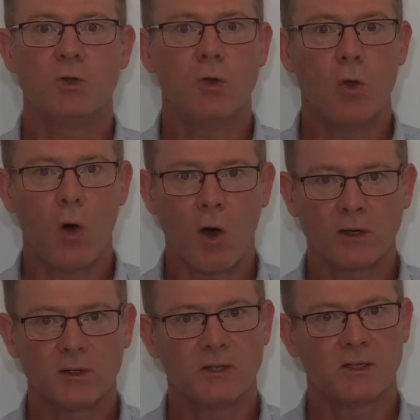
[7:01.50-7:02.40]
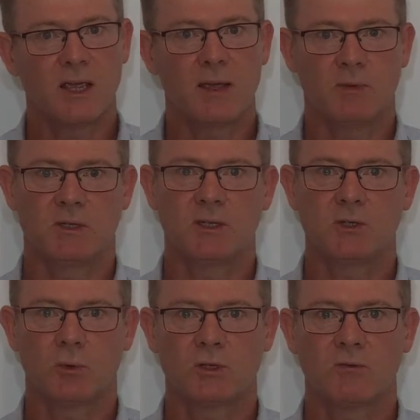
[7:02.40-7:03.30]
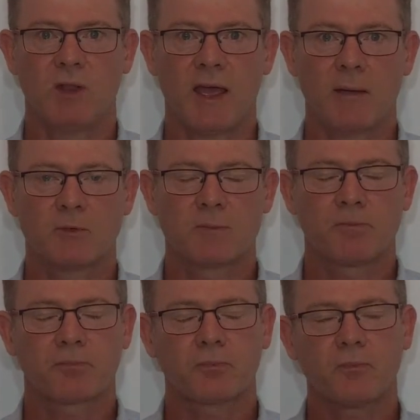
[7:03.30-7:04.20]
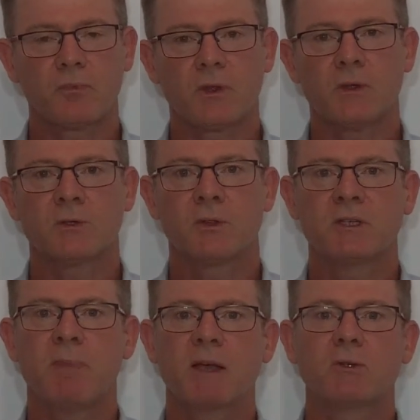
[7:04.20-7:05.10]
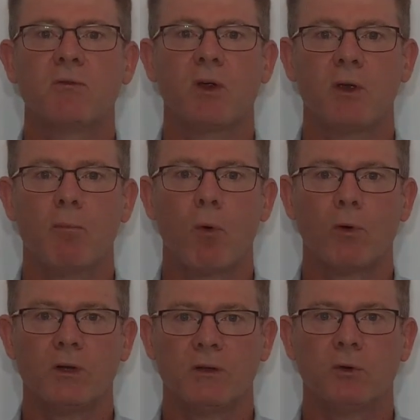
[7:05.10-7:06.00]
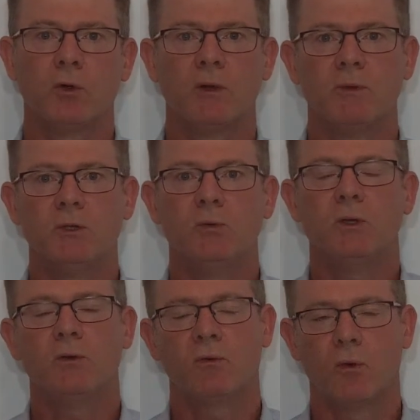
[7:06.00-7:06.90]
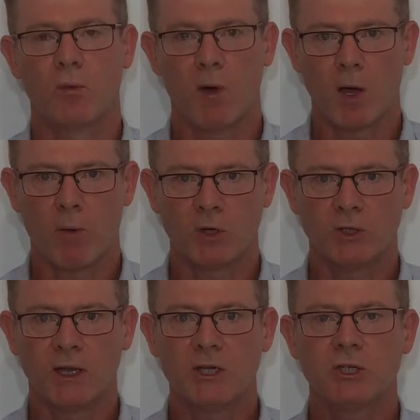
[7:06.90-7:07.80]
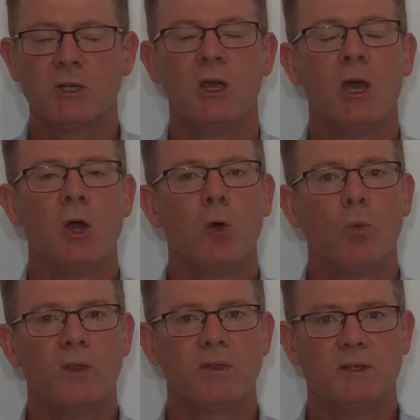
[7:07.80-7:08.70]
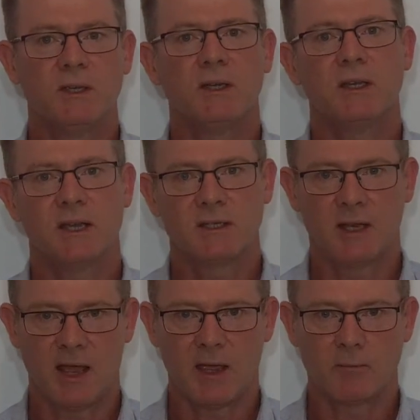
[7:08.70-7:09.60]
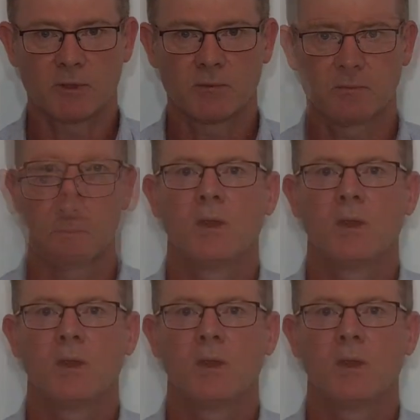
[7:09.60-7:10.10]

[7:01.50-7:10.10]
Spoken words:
not the same as these sorts of lamps. So the specs are very important if you're going to be doing your photobiomodulation with these incandescent lamps.